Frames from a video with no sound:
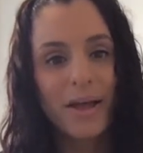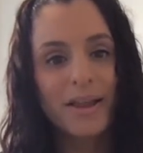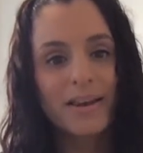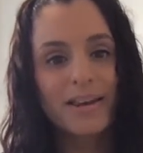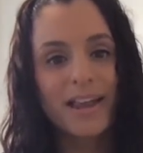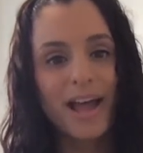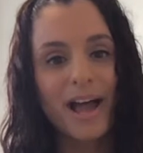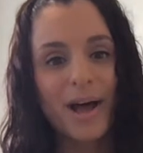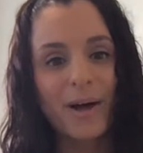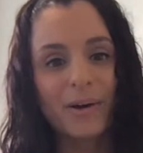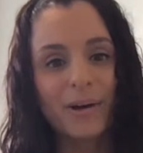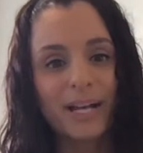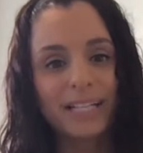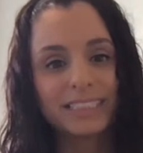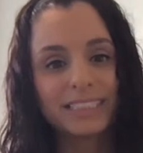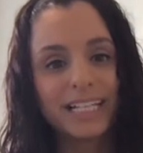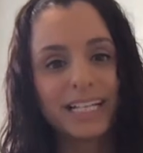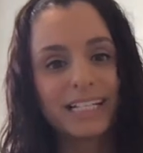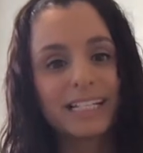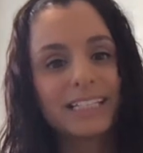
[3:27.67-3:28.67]
Now, I
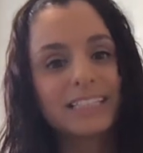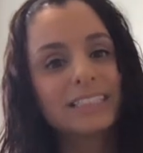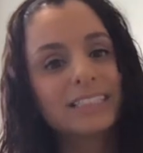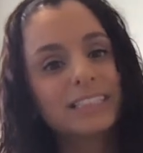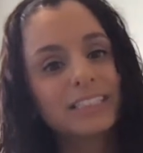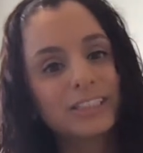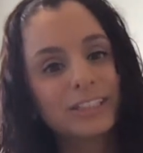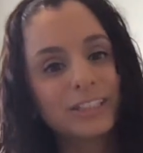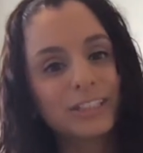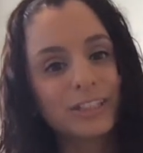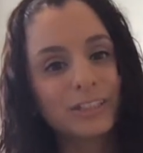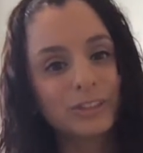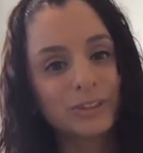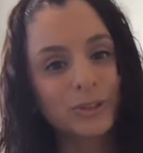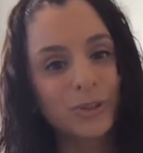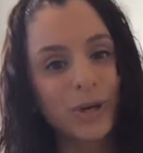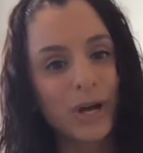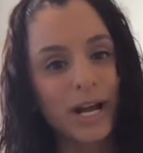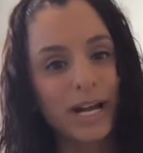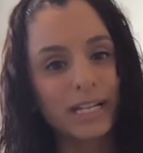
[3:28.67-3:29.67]
say listen to those
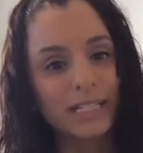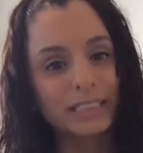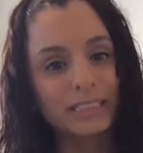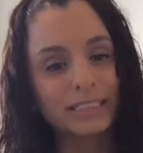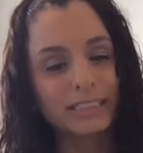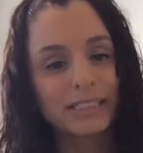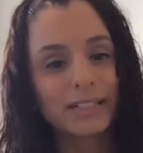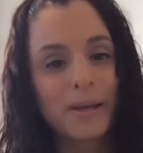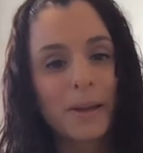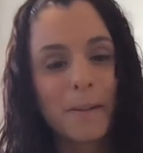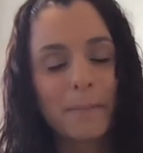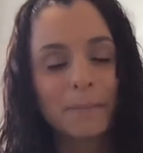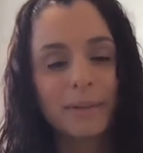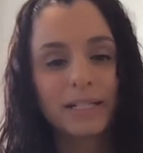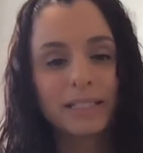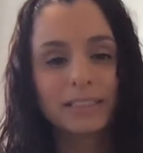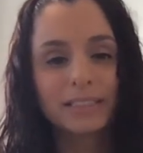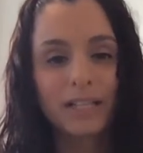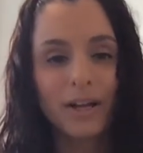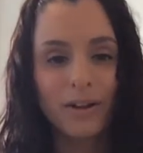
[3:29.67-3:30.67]
cries
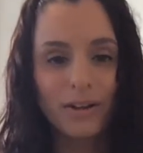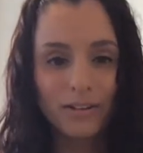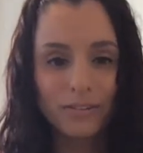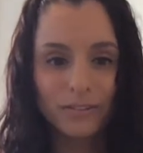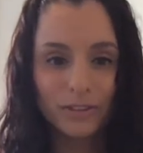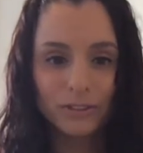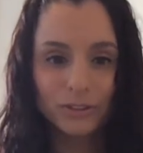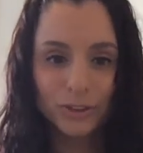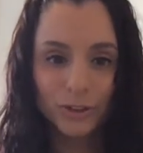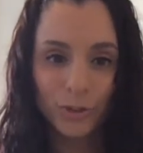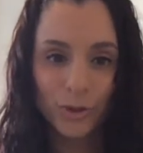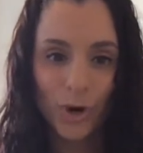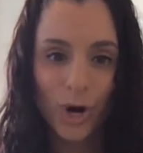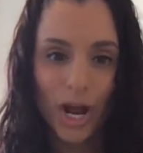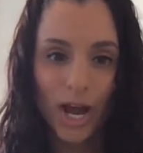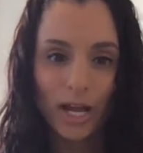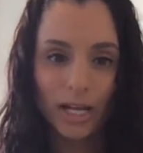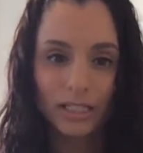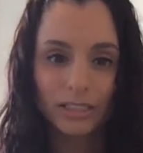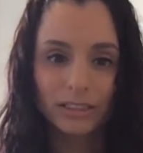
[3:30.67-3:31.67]
because all of those
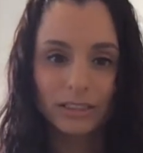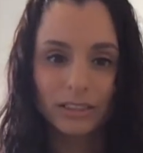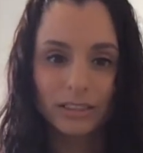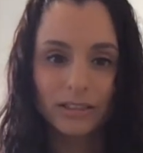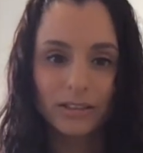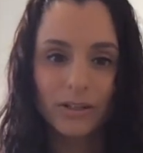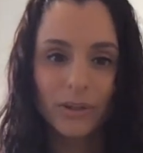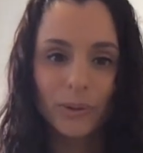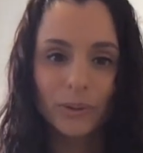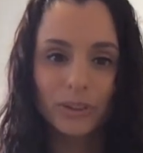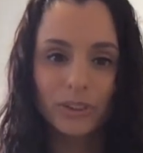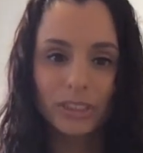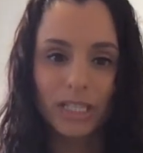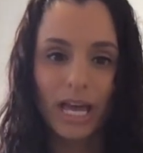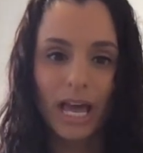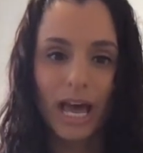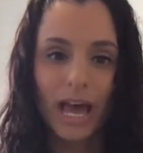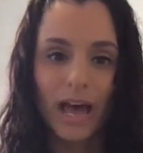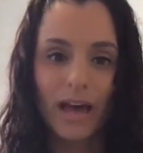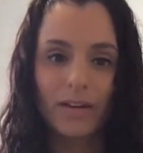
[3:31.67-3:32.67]
cries are going to
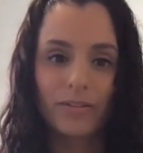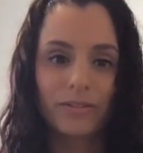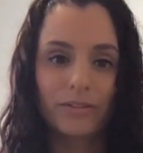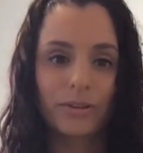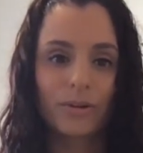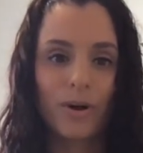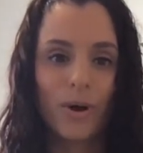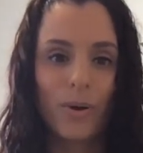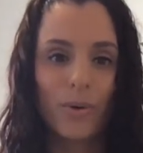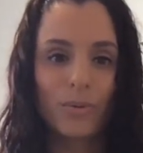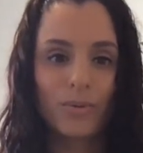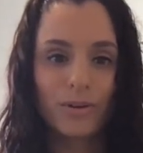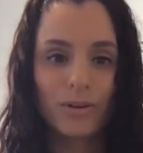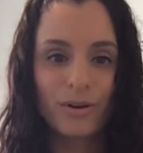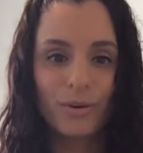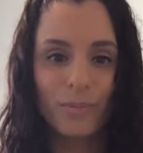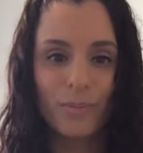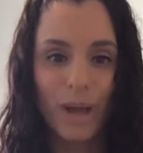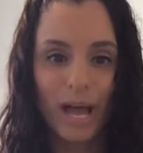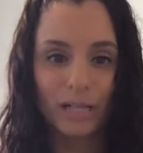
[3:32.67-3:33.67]
have their own
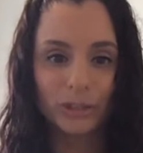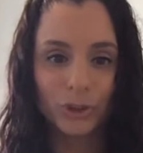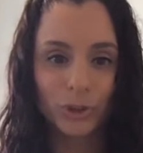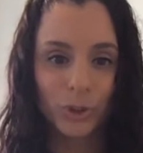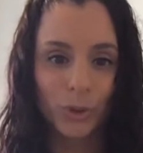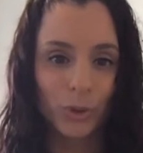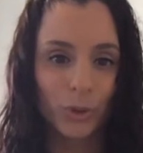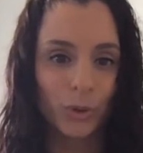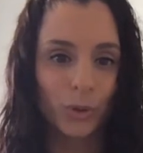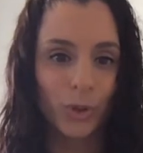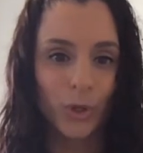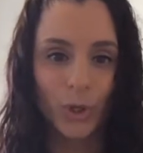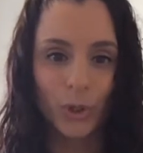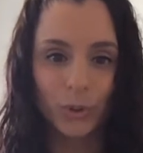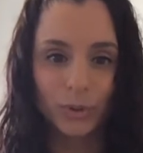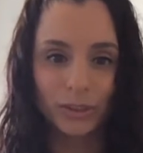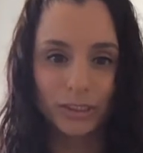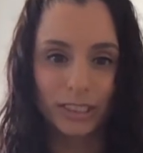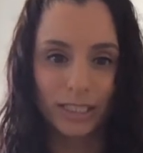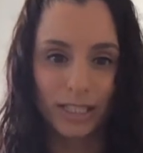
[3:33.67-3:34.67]
little magical
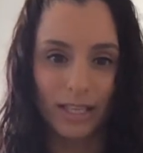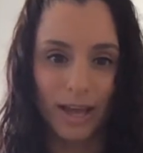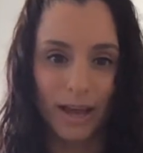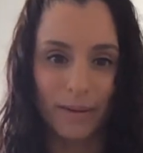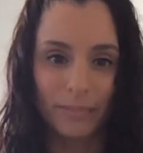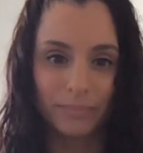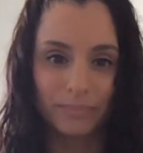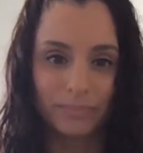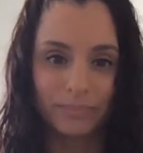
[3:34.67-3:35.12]
code to them.